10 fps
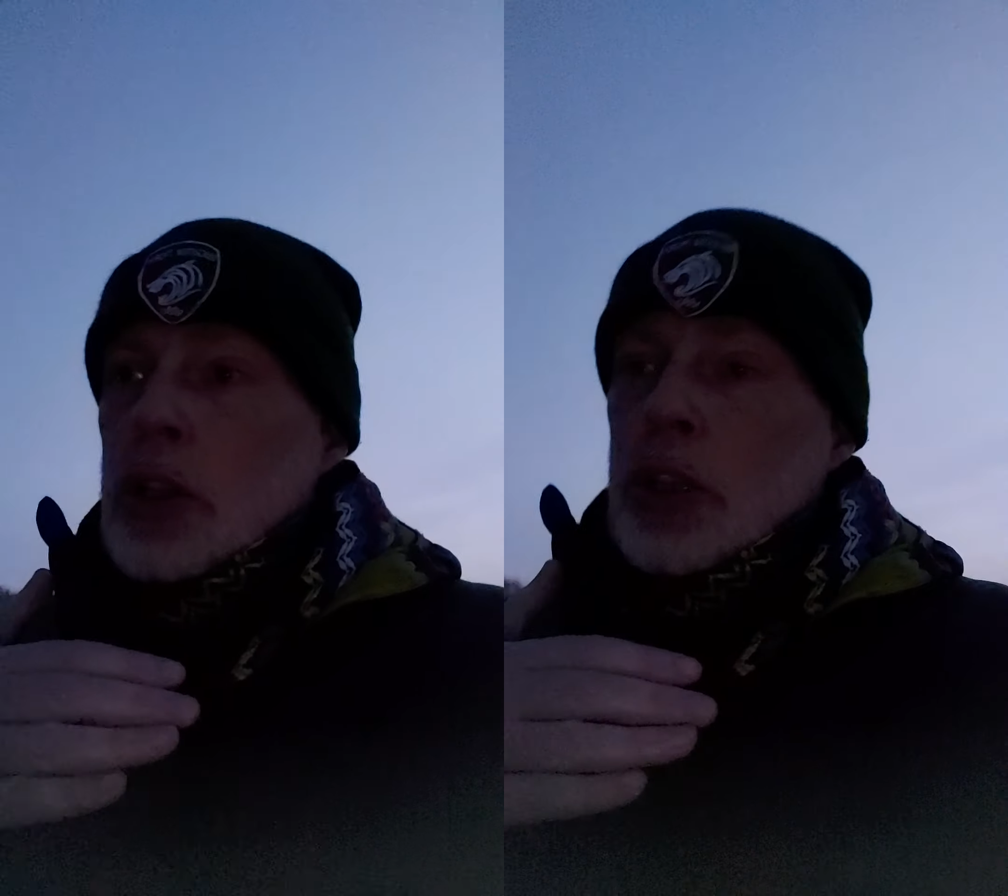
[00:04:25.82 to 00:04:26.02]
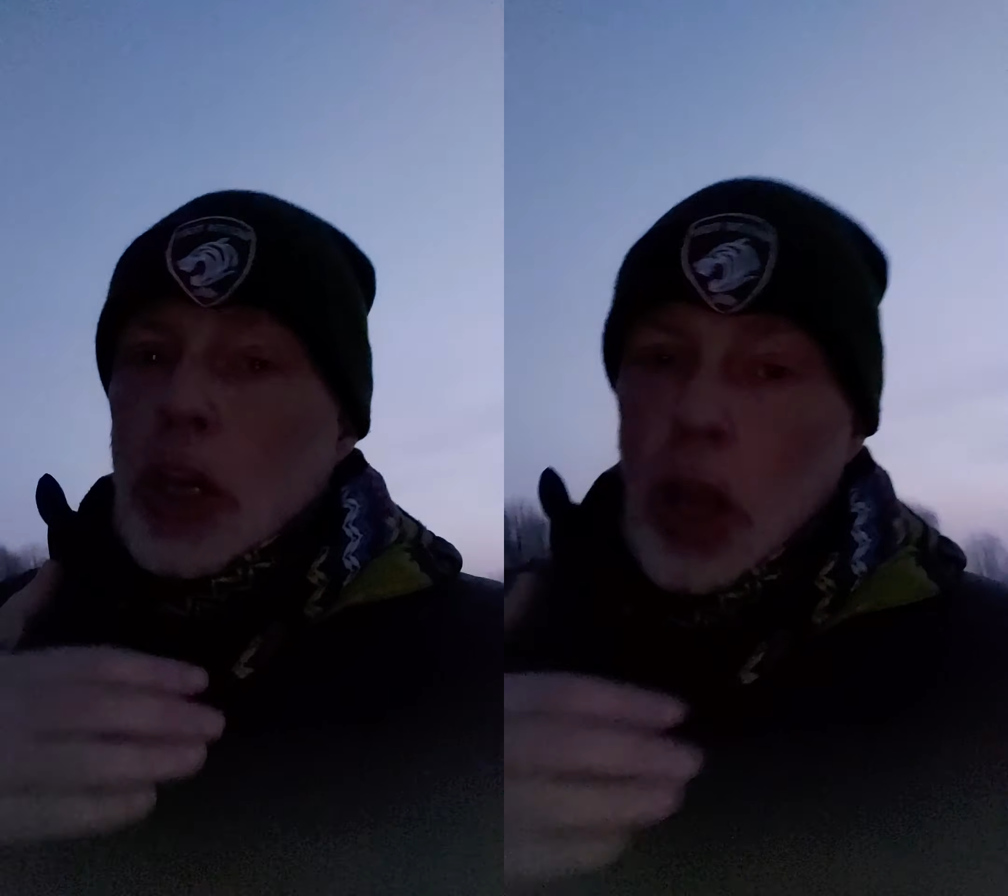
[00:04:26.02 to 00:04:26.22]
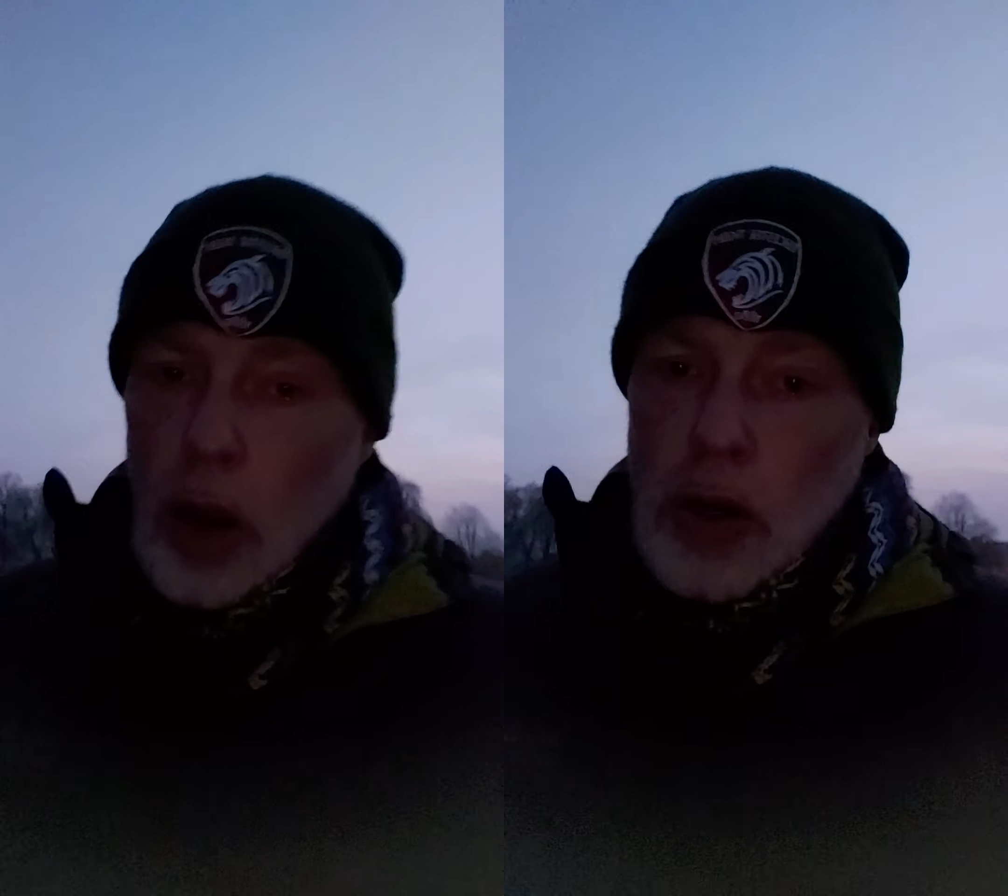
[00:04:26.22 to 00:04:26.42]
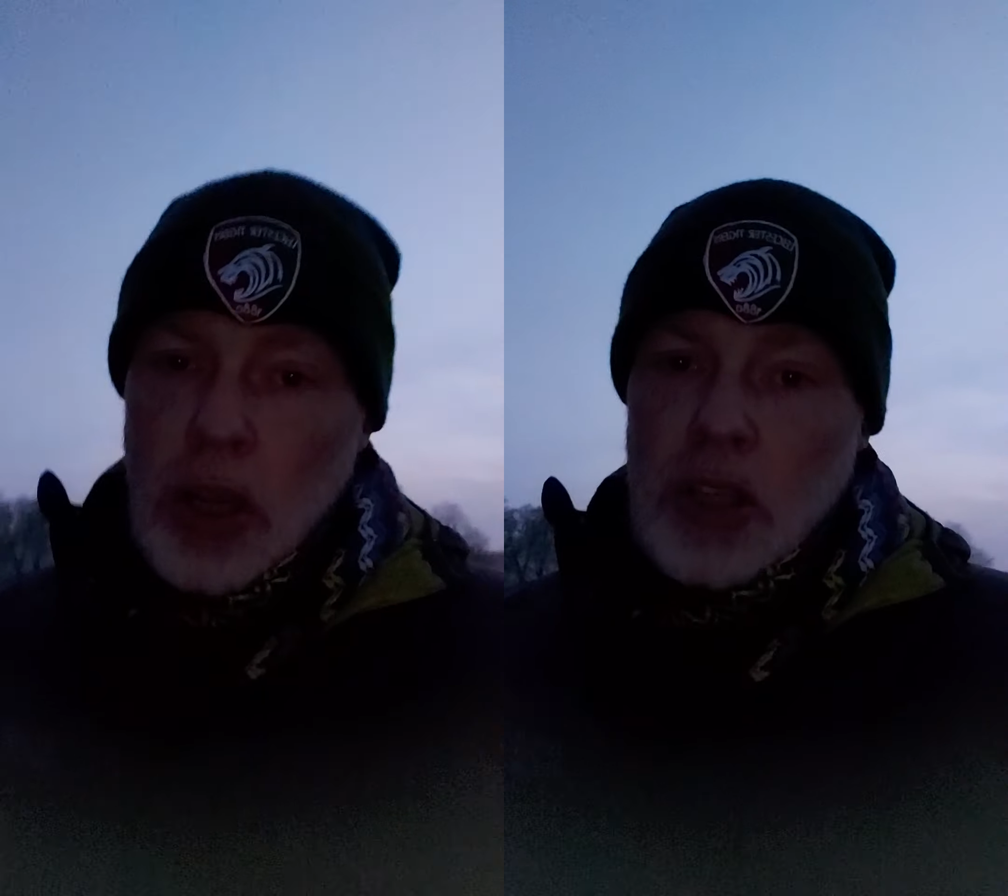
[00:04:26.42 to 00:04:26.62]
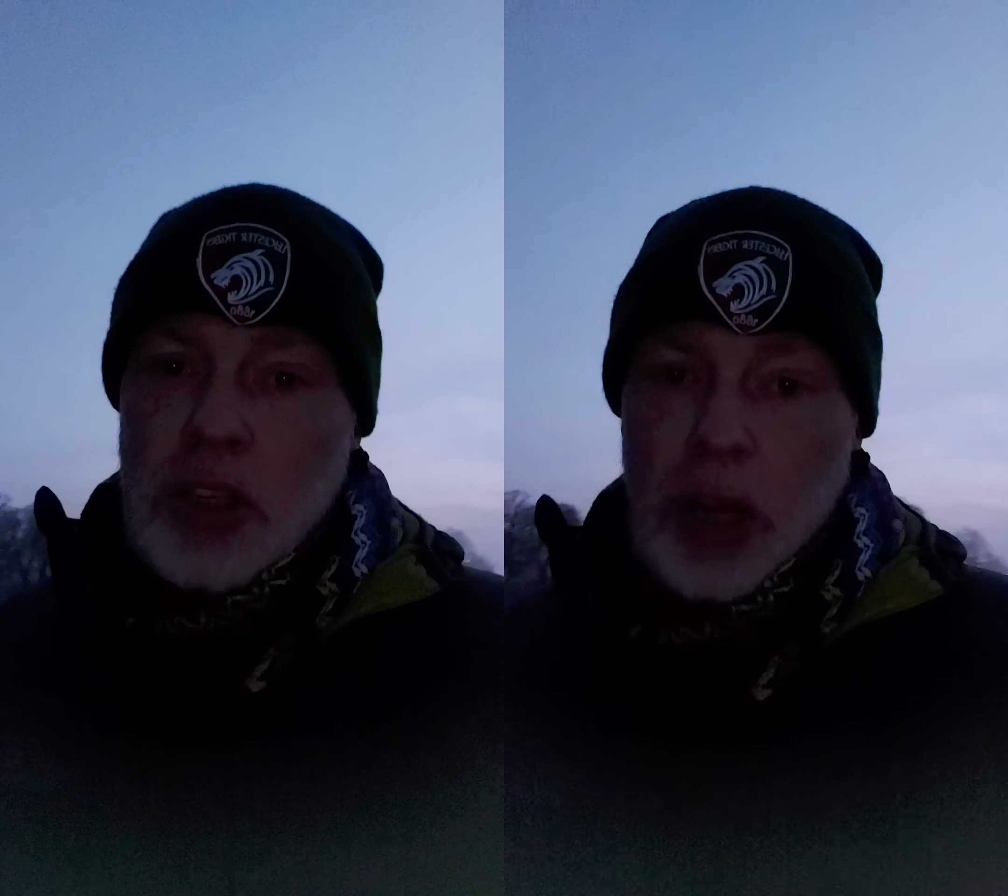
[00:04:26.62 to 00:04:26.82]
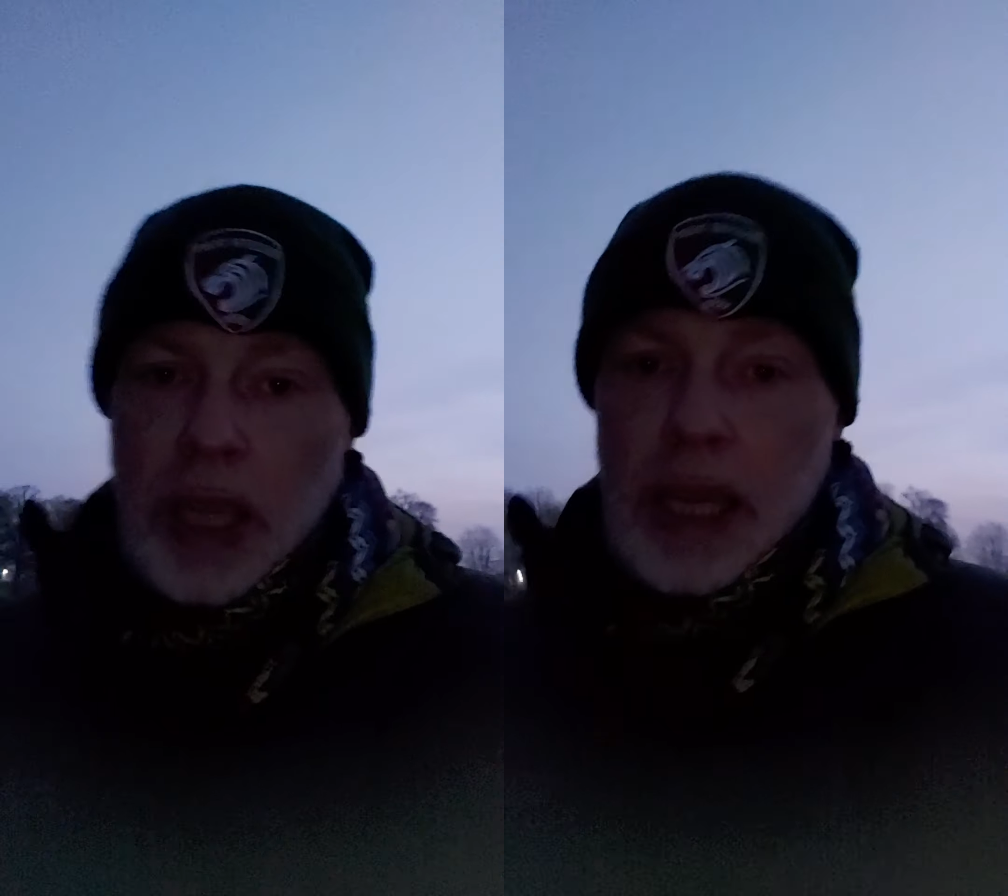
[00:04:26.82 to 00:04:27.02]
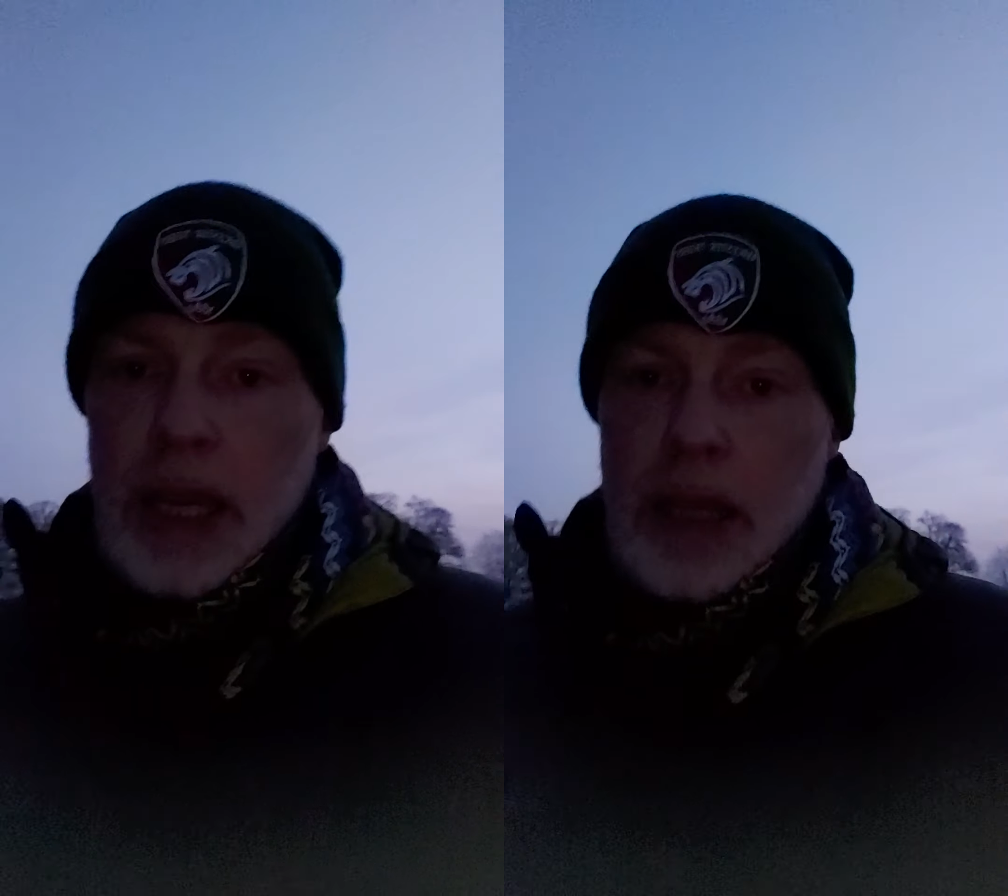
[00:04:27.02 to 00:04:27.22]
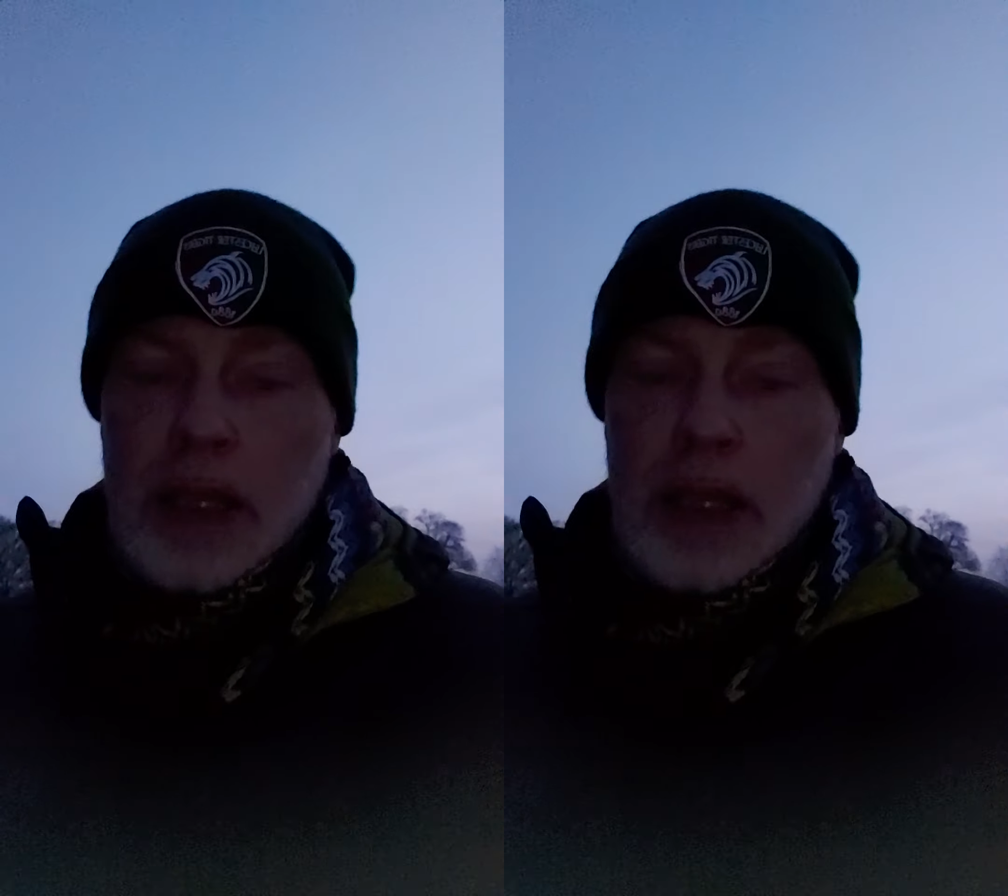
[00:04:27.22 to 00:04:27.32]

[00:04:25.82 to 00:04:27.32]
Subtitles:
the conker tree,